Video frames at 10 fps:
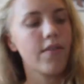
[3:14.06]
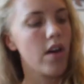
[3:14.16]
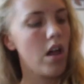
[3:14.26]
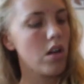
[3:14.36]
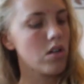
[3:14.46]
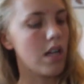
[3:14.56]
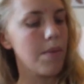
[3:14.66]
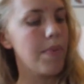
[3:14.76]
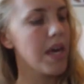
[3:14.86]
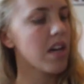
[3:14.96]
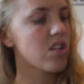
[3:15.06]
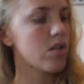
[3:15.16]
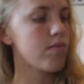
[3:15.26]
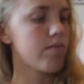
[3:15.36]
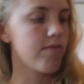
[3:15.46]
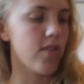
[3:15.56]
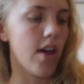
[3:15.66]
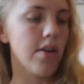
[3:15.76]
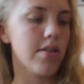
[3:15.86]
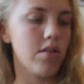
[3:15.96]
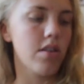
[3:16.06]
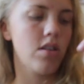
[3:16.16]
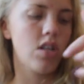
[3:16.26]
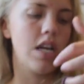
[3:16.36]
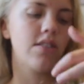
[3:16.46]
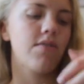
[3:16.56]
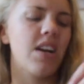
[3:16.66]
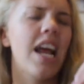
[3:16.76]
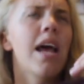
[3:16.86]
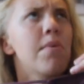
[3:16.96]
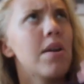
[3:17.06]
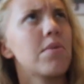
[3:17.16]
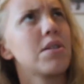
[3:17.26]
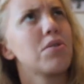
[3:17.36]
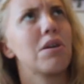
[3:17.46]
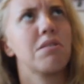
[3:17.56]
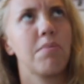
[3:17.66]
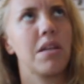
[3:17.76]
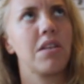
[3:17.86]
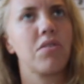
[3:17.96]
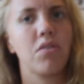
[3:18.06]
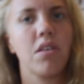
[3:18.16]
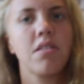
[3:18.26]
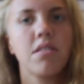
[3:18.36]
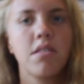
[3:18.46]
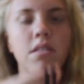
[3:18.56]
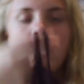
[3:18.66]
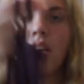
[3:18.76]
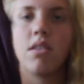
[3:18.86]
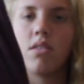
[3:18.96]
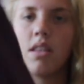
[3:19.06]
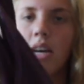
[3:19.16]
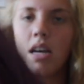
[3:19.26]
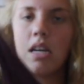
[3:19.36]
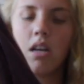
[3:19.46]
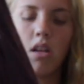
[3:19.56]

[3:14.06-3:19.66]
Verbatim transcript: of colors. Like pink flows into the shades of red. Not really crazy about like green, yellows, and that kind of